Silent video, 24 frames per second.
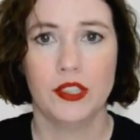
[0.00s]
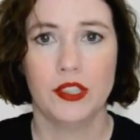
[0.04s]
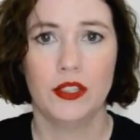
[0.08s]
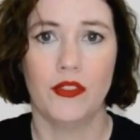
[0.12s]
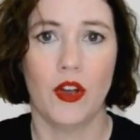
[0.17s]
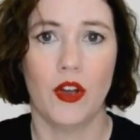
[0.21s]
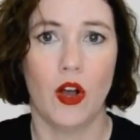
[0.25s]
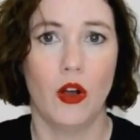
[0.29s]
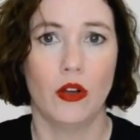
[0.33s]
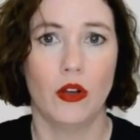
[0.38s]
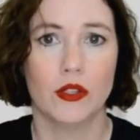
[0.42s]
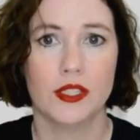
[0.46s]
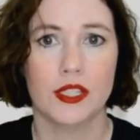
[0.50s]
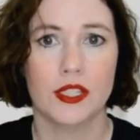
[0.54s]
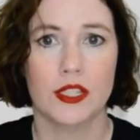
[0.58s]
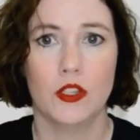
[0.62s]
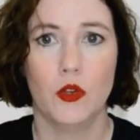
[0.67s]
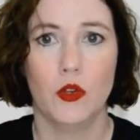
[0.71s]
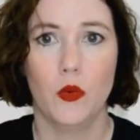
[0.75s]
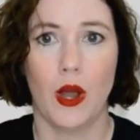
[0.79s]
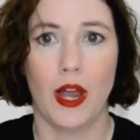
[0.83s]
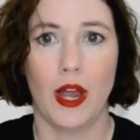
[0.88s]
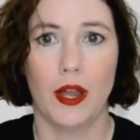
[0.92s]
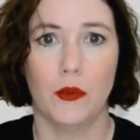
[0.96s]
of all
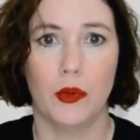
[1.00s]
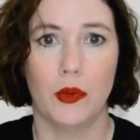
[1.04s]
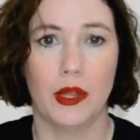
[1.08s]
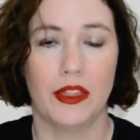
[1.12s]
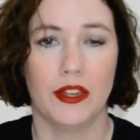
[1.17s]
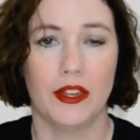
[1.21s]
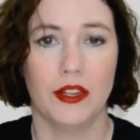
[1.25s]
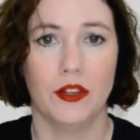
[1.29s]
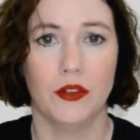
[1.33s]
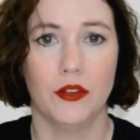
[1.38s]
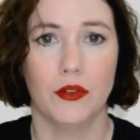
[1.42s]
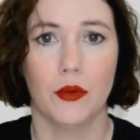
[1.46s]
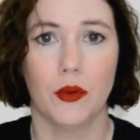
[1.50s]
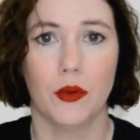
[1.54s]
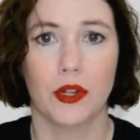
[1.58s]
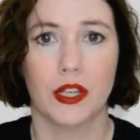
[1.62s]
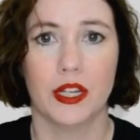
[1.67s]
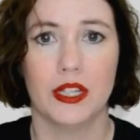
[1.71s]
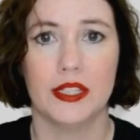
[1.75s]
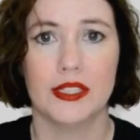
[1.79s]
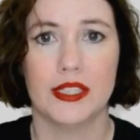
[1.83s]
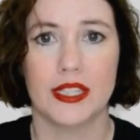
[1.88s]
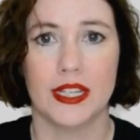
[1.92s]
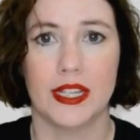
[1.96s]
CUI within your
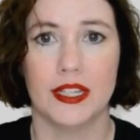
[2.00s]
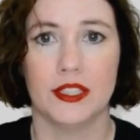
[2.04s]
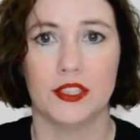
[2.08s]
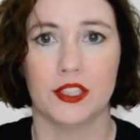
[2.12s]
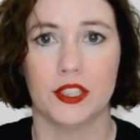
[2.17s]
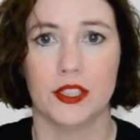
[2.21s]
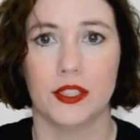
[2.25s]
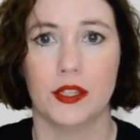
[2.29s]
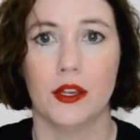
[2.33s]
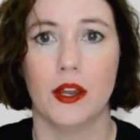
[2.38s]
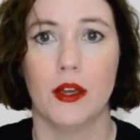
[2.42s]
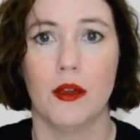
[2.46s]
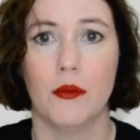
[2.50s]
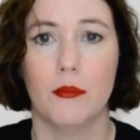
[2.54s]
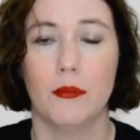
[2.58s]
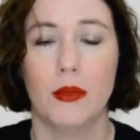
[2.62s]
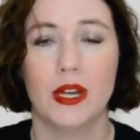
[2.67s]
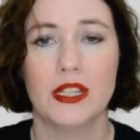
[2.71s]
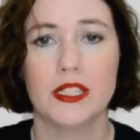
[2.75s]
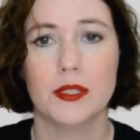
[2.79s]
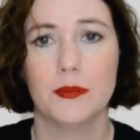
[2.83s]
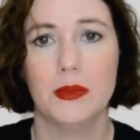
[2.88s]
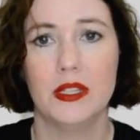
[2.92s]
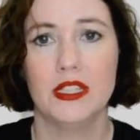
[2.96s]
organization
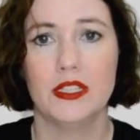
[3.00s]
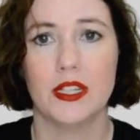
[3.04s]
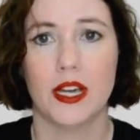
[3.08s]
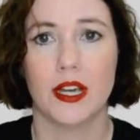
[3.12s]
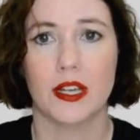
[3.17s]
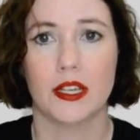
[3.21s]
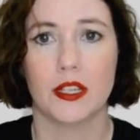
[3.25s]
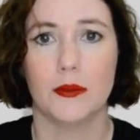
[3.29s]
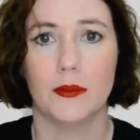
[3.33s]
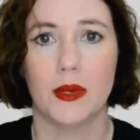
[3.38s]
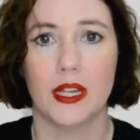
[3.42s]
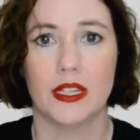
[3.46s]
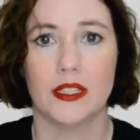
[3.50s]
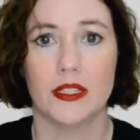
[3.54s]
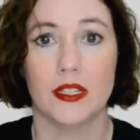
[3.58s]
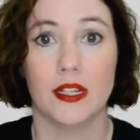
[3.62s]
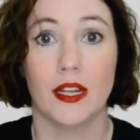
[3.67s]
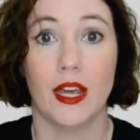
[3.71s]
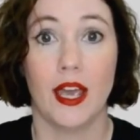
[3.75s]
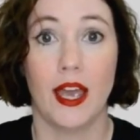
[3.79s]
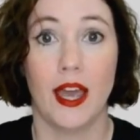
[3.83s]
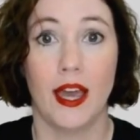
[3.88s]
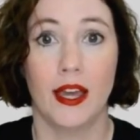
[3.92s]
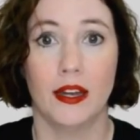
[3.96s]
must be documented
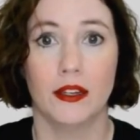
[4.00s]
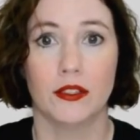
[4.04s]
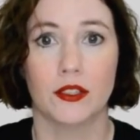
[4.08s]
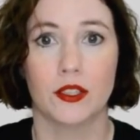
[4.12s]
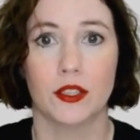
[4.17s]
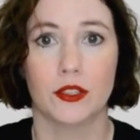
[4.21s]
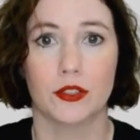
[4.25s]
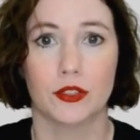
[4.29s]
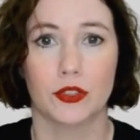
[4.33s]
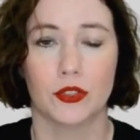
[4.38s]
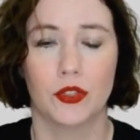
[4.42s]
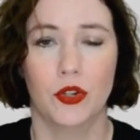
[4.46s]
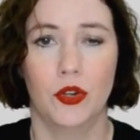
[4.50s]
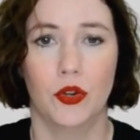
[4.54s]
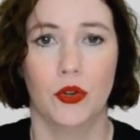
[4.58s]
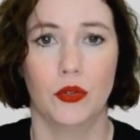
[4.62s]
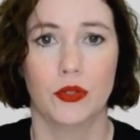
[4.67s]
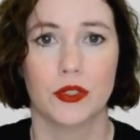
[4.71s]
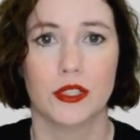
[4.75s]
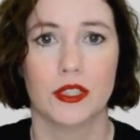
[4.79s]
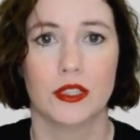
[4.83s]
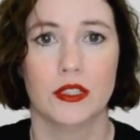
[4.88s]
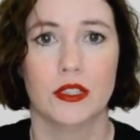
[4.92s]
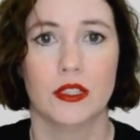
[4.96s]
and controlled.
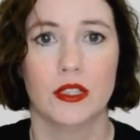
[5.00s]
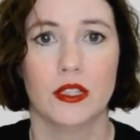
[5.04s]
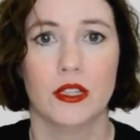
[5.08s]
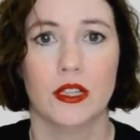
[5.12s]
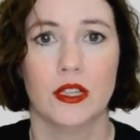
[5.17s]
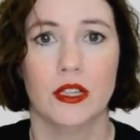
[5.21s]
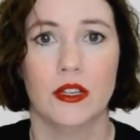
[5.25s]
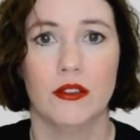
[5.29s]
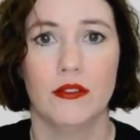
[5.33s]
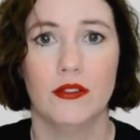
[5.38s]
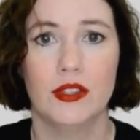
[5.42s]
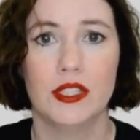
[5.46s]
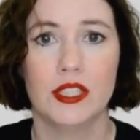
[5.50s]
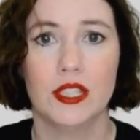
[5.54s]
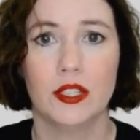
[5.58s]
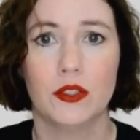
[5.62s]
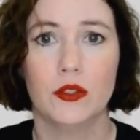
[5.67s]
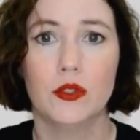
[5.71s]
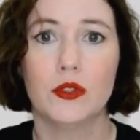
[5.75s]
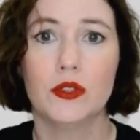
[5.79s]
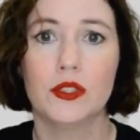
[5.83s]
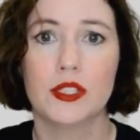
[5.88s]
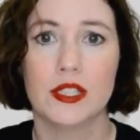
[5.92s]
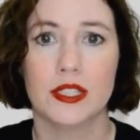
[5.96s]

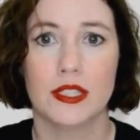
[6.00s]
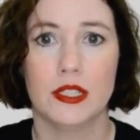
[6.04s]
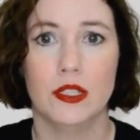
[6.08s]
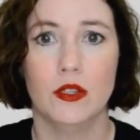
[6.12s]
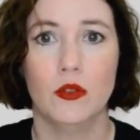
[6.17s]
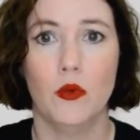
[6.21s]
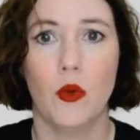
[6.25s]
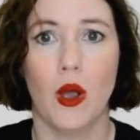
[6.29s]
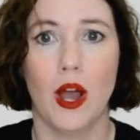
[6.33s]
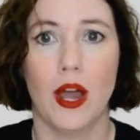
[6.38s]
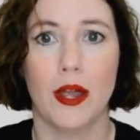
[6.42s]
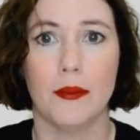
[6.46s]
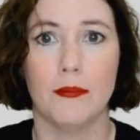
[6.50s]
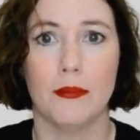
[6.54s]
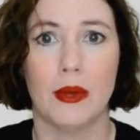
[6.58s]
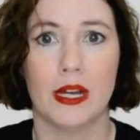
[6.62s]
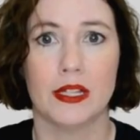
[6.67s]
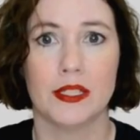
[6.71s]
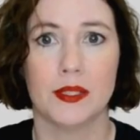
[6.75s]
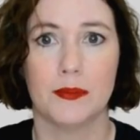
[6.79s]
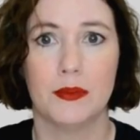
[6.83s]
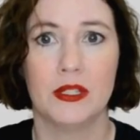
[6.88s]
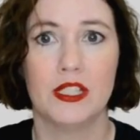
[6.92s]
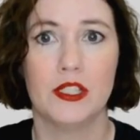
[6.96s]
Physical CUI
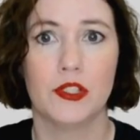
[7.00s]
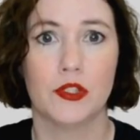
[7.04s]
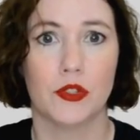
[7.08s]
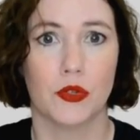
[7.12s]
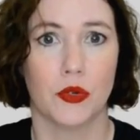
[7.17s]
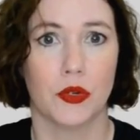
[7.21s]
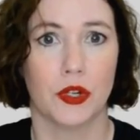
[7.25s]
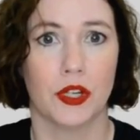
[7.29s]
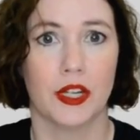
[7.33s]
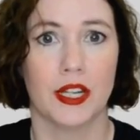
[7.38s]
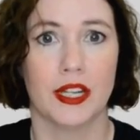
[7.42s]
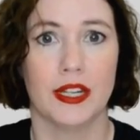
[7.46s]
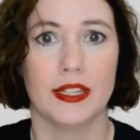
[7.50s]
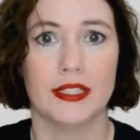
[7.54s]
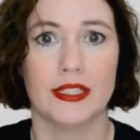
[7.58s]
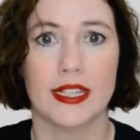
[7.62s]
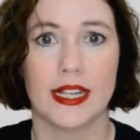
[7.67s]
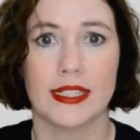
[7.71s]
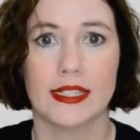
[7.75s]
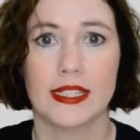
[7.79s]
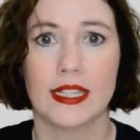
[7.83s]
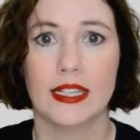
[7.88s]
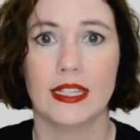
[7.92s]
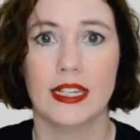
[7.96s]
must be stored in
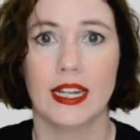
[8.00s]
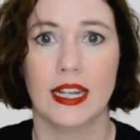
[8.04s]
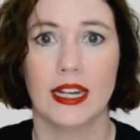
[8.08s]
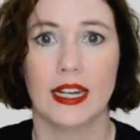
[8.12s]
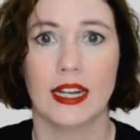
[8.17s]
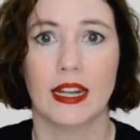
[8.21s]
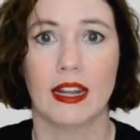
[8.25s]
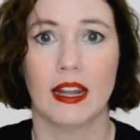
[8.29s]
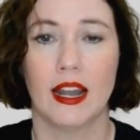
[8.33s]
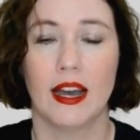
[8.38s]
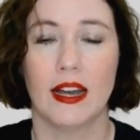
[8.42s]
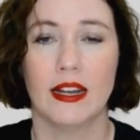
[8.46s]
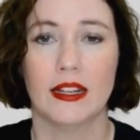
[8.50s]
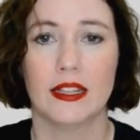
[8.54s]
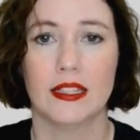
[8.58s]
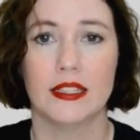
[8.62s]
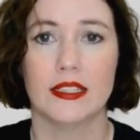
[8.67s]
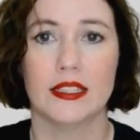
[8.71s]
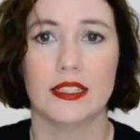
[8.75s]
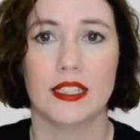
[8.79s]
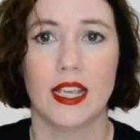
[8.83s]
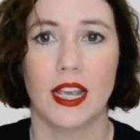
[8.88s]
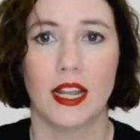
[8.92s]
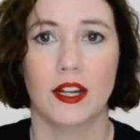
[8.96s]
designated locked
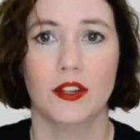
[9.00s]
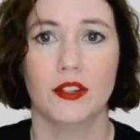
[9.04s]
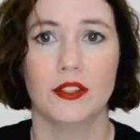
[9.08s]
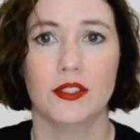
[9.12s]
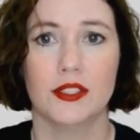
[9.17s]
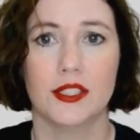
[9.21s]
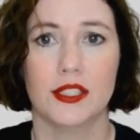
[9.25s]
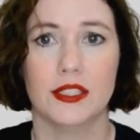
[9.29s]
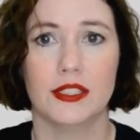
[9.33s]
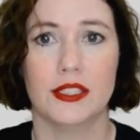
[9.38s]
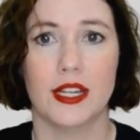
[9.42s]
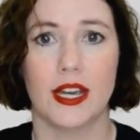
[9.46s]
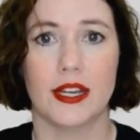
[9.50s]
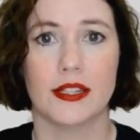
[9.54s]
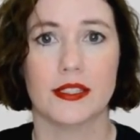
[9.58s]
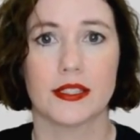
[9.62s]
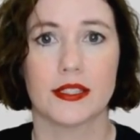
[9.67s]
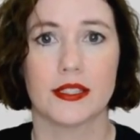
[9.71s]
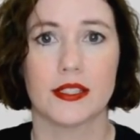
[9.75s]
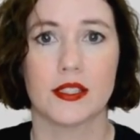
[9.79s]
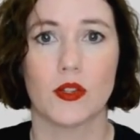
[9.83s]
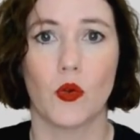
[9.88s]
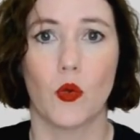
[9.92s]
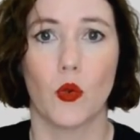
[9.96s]
containers, desks,
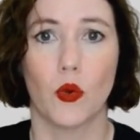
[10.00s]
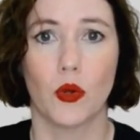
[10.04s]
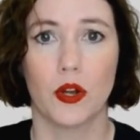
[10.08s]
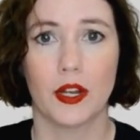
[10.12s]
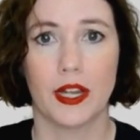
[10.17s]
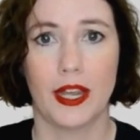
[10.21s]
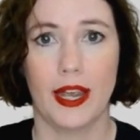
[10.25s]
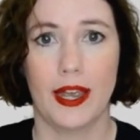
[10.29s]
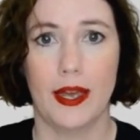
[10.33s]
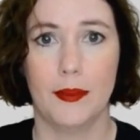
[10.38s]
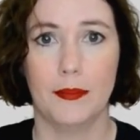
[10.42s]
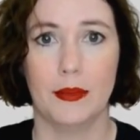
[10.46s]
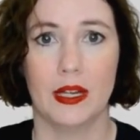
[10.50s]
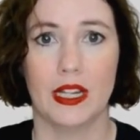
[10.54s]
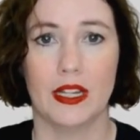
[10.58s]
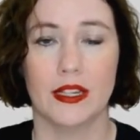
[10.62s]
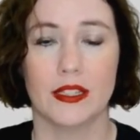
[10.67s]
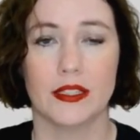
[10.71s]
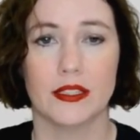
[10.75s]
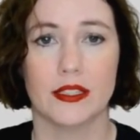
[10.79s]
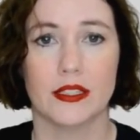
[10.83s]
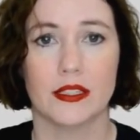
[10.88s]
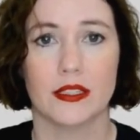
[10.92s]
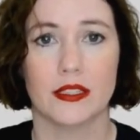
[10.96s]
or cabinets.